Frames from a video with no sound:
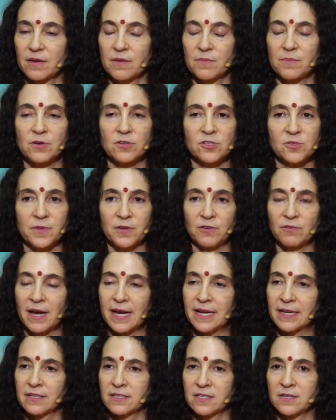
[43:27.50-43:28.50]
Pulls me
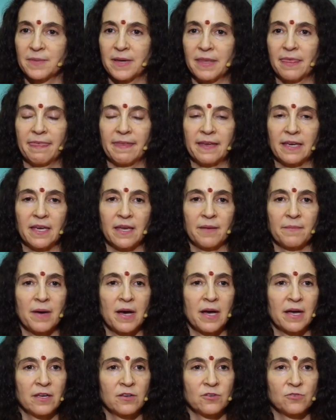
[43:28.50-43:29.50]
right into my thinking
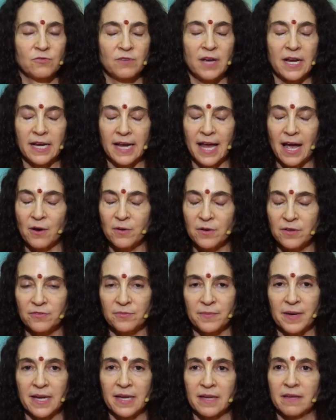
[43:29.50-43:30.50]
mind, right out of
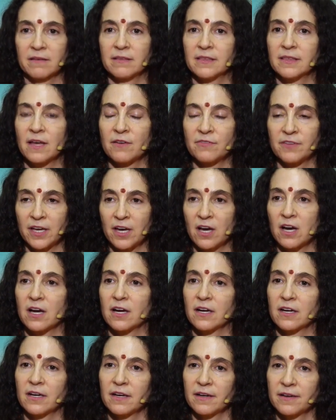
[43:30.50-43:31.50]
my loving
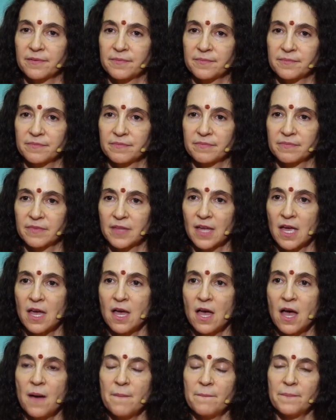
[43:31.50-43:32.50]
heart.
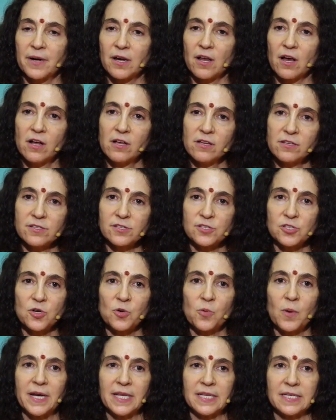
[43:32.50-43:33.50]
But
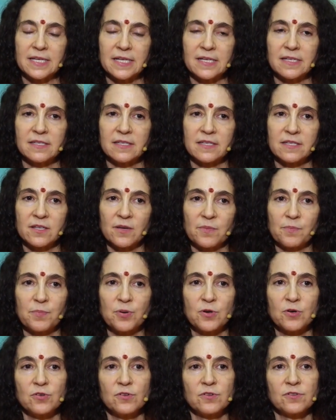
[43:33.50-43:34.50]
also what it does is it
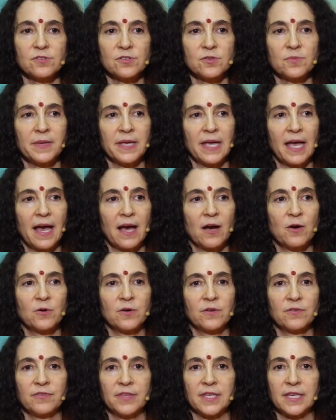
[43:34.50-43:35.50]
pulls me
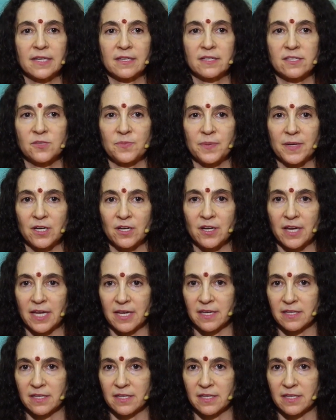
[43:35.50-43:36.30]
out of the experience.